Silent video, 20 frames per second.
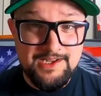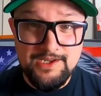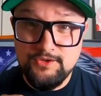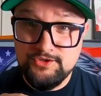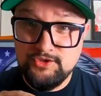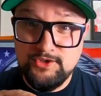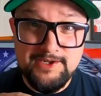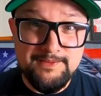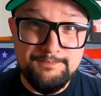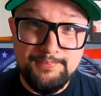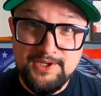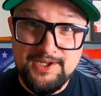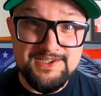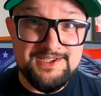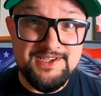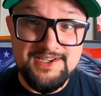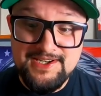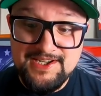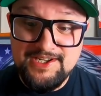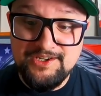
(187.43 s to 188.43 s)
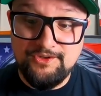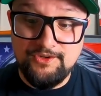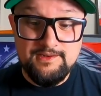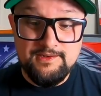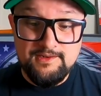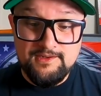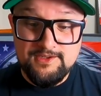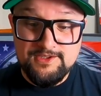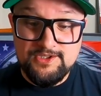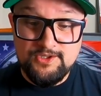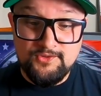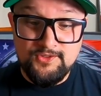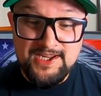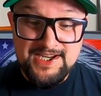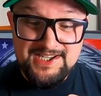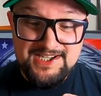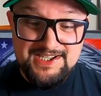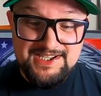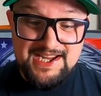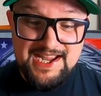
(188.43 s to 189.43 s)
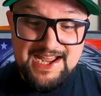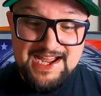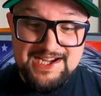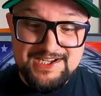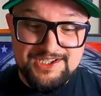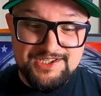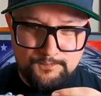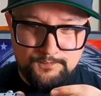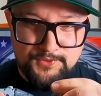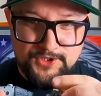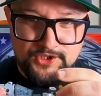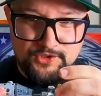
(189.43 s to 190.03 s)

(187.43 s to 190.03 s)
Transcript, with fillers: It was only Buzz and Neil. So they detach,